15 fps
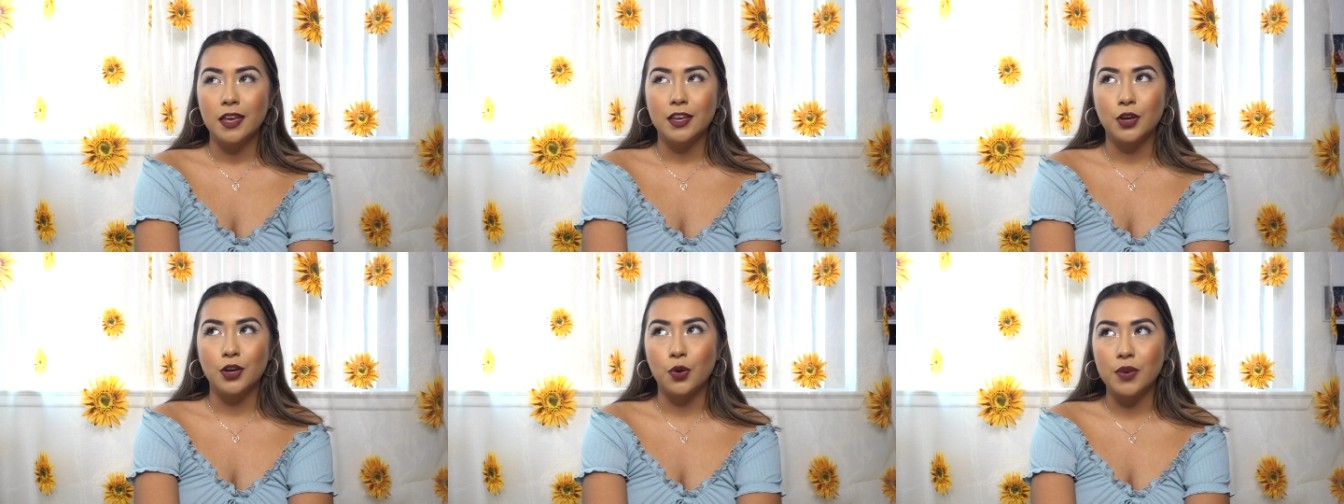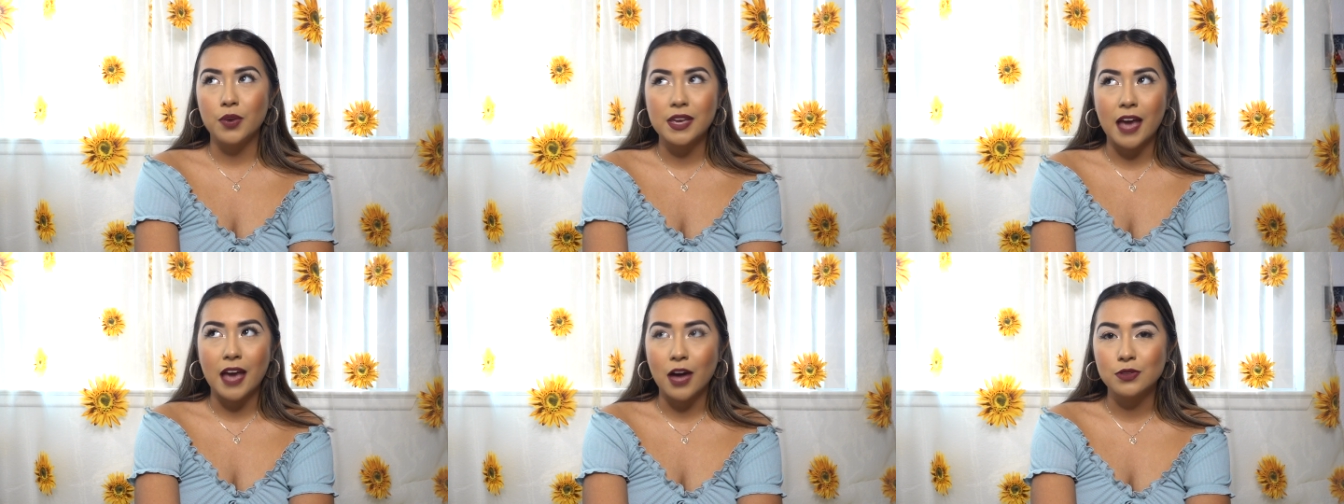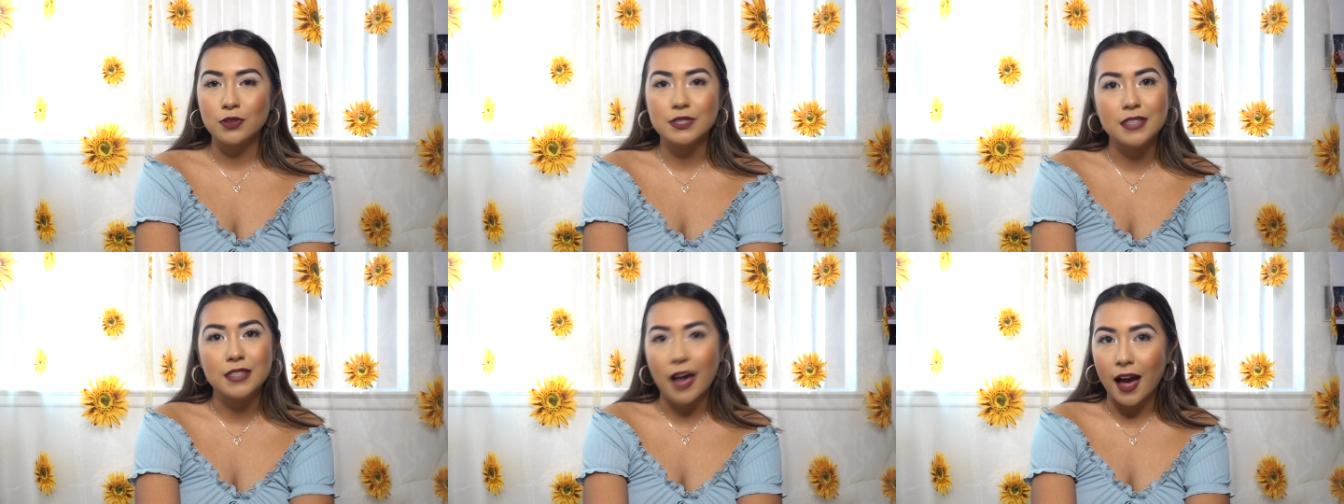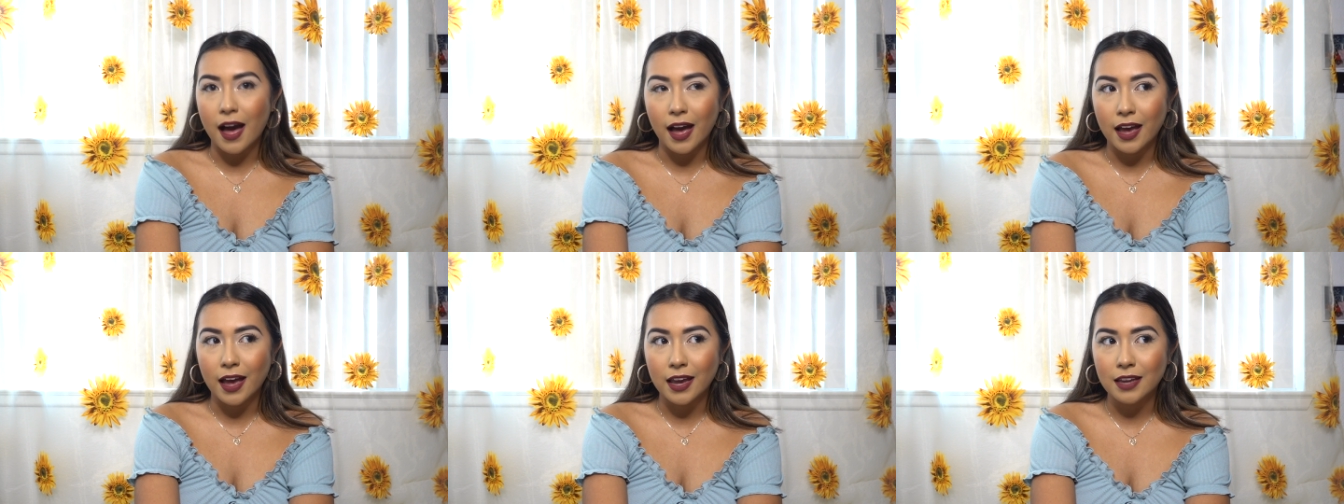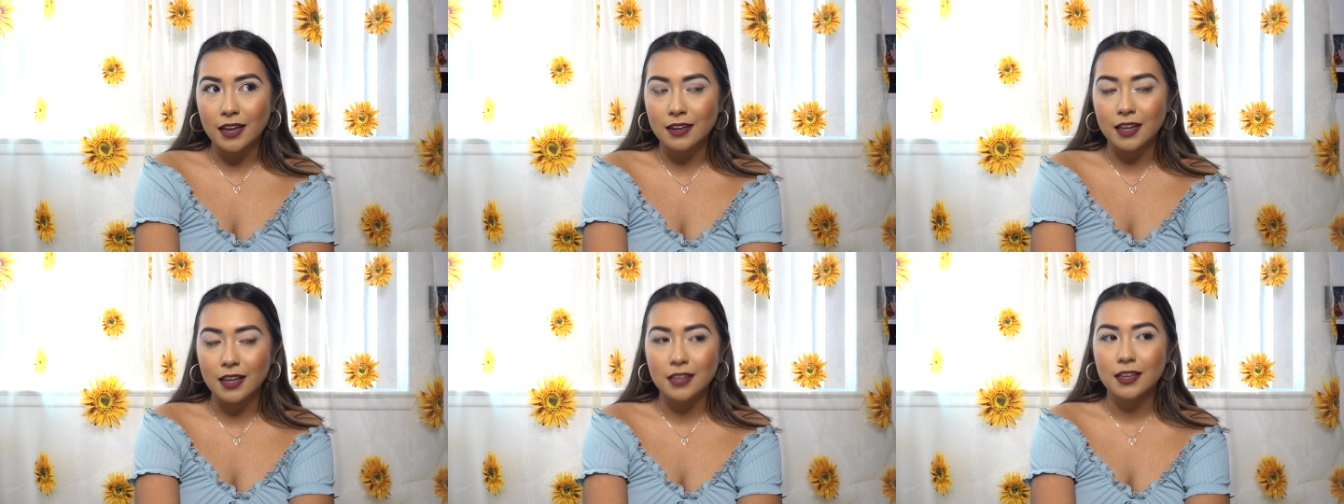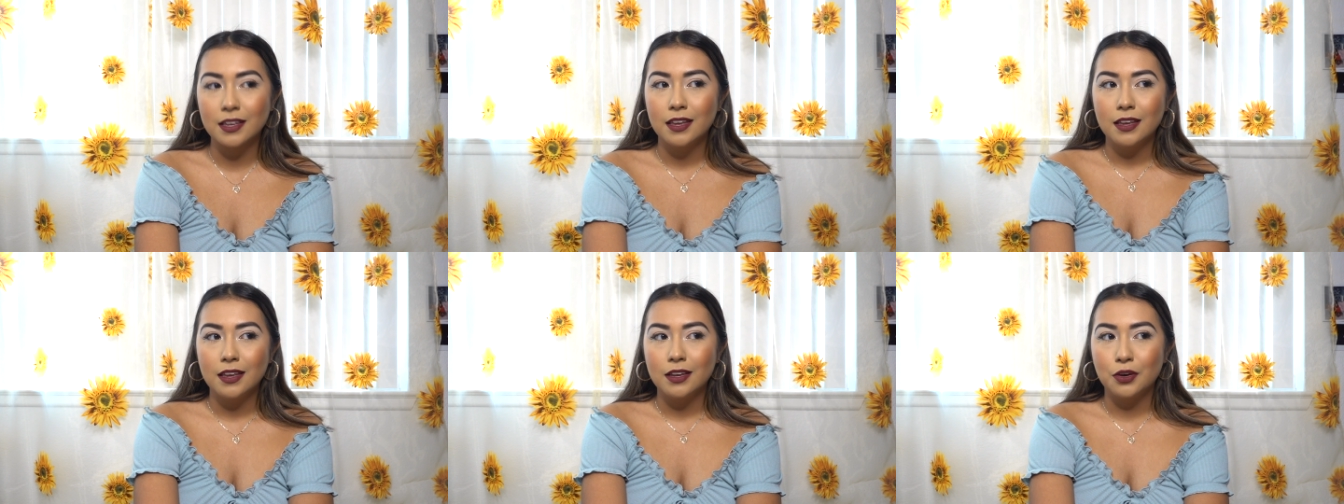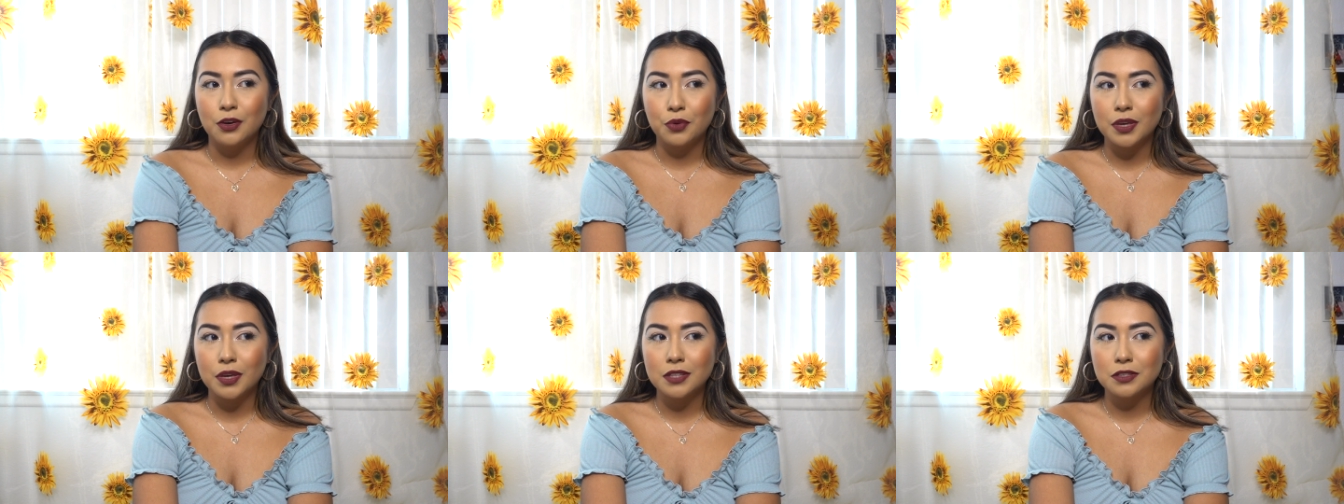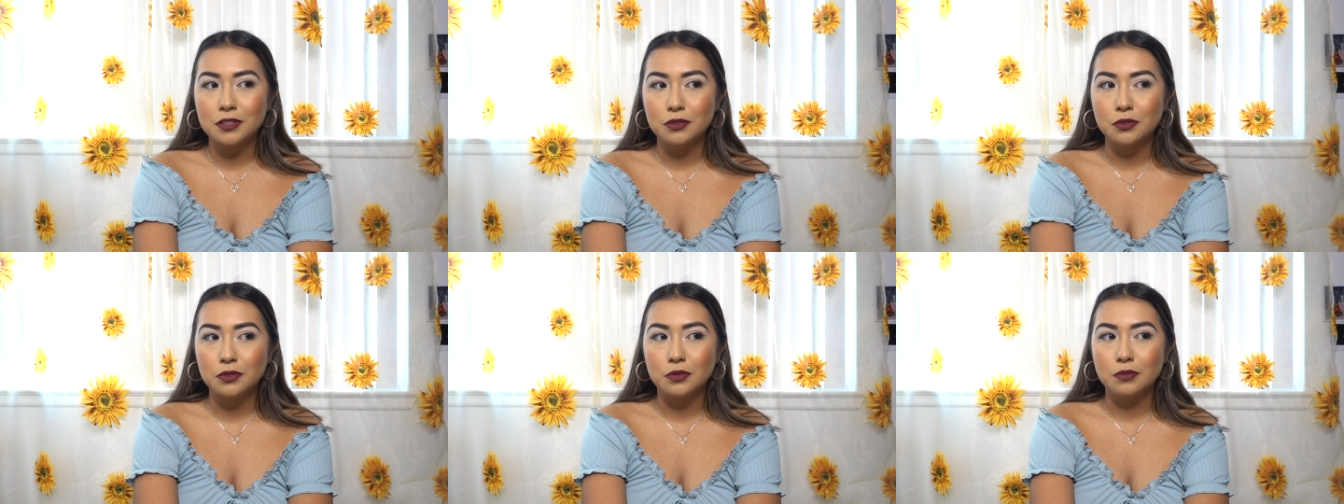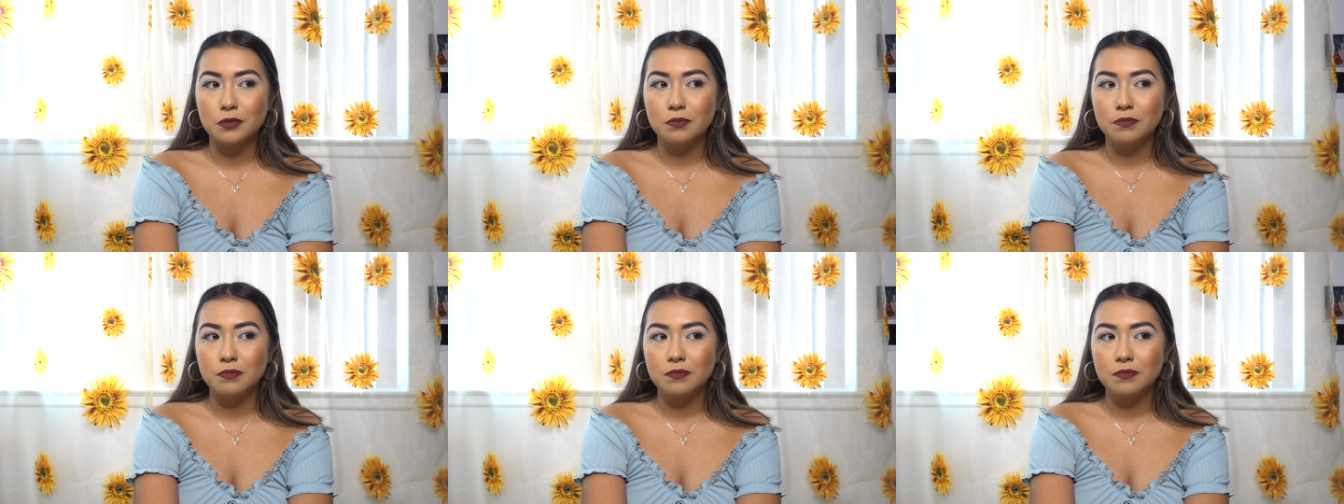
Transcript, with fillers: going outside, like going to